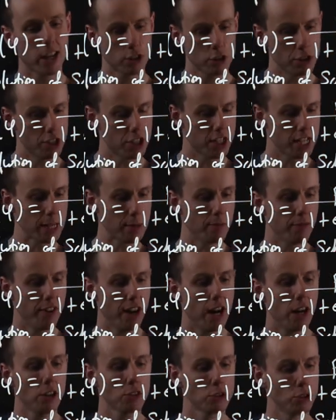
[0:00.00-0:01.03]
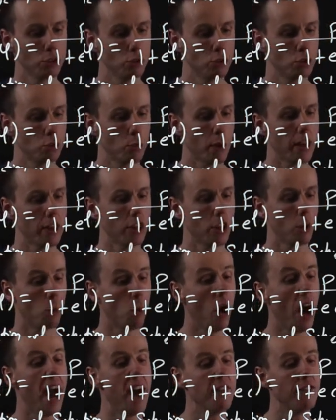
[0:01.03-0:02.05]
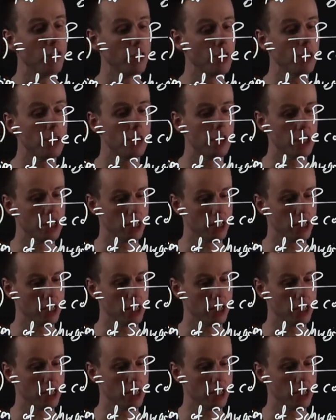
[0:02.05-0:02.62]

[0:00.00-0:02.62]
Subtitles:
to the same values when the whatever is